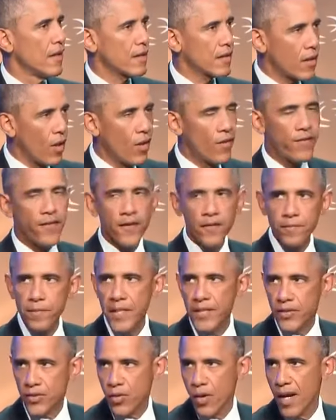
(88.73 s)
a gulf of
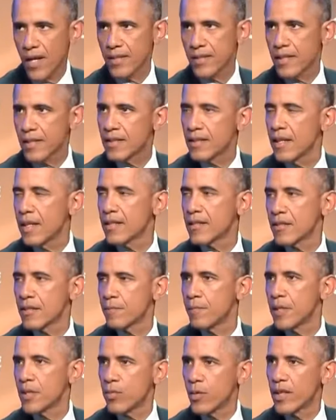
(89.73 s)
mistrust
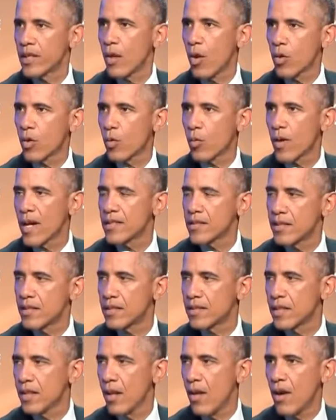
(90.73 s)
exists between local
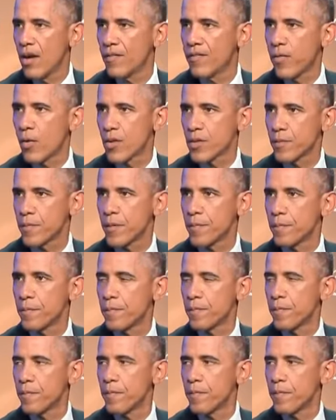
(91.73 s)
residents and law enforcement.